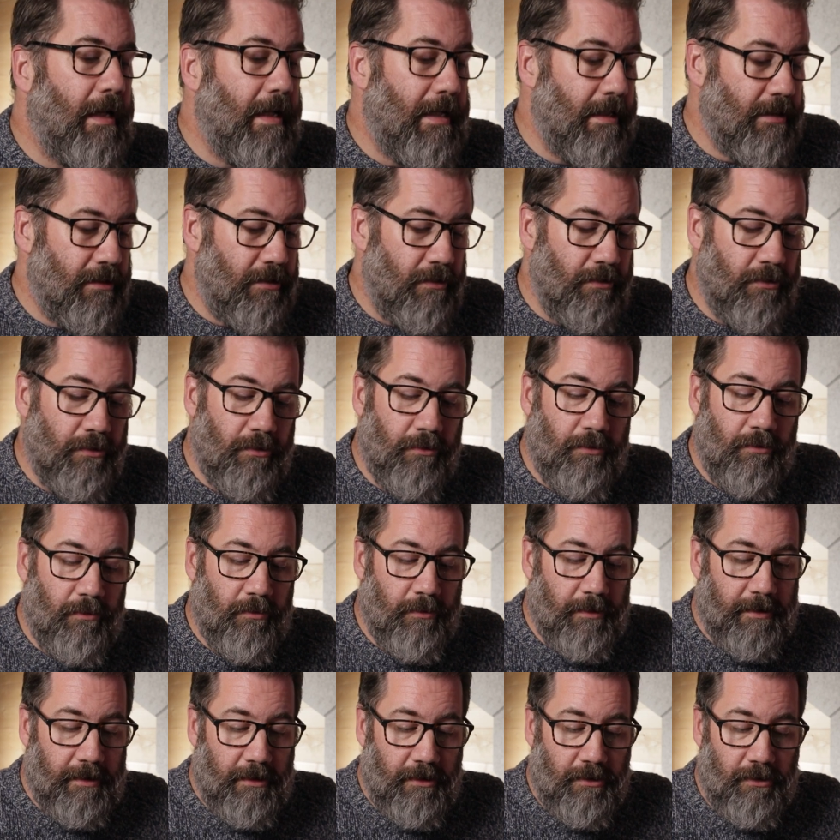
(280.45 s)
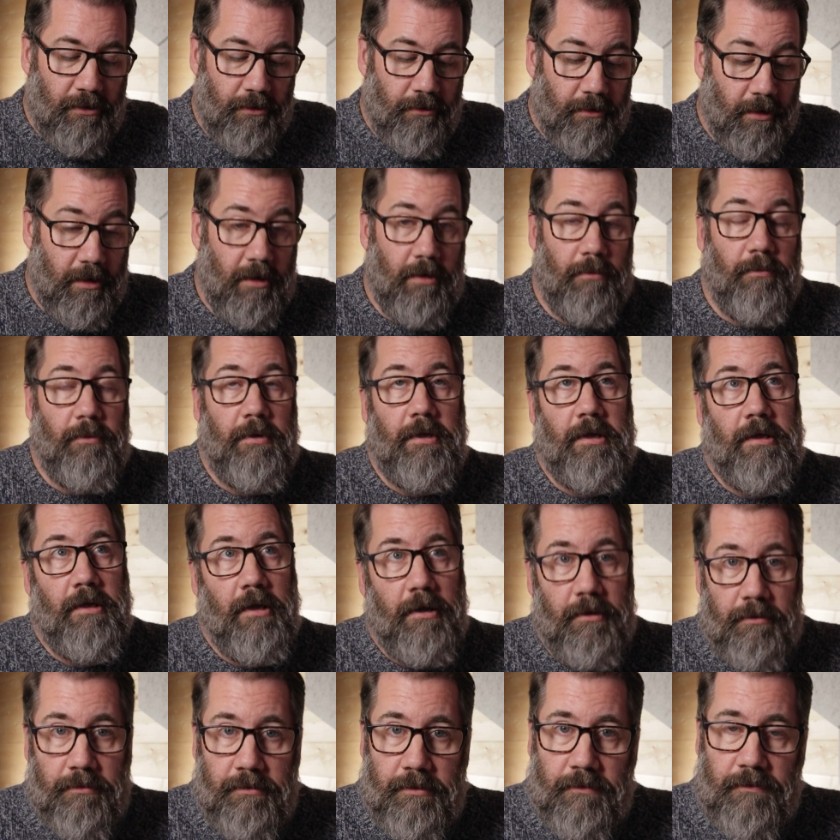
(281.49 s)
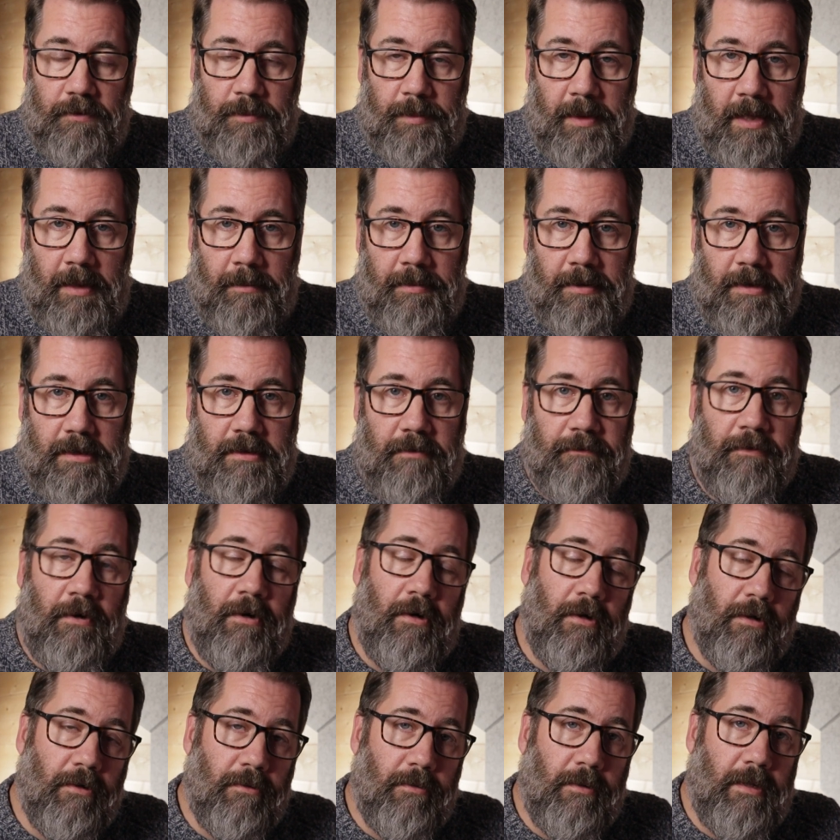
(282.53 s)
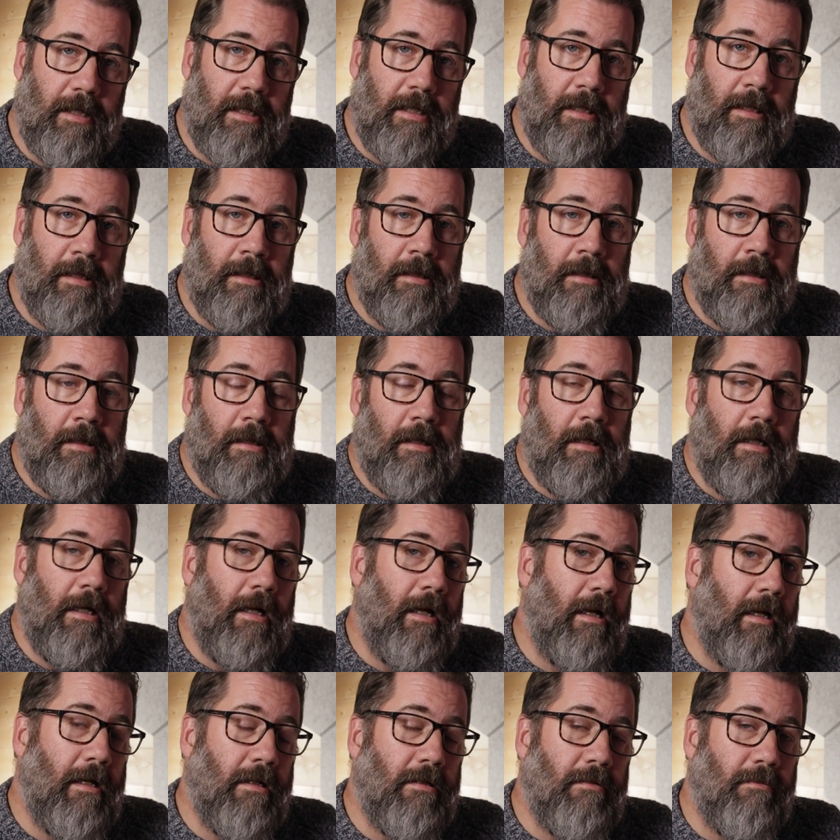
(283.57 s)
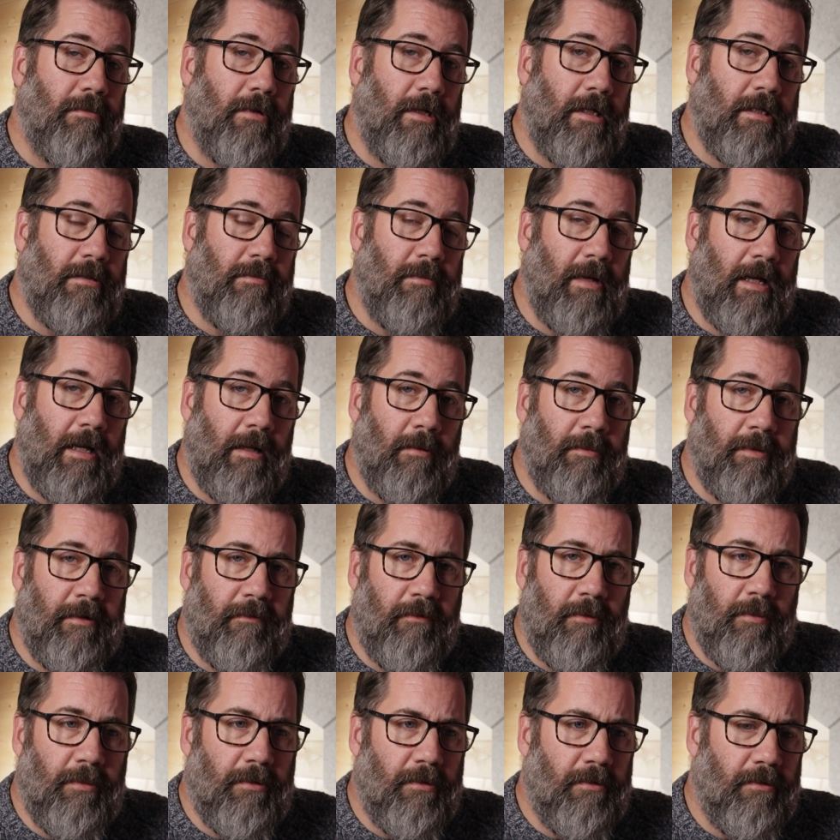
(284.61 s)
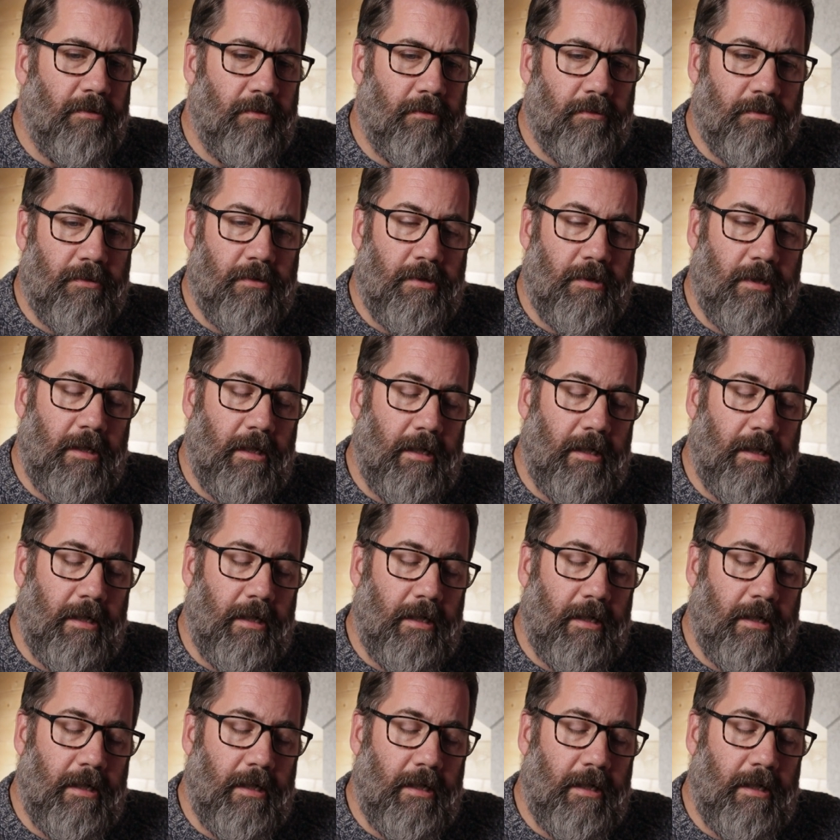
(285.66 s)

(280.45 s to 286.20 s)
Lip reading: As usual with Endura, come with loads of spare bits of hardware, some nice metal pivot balls.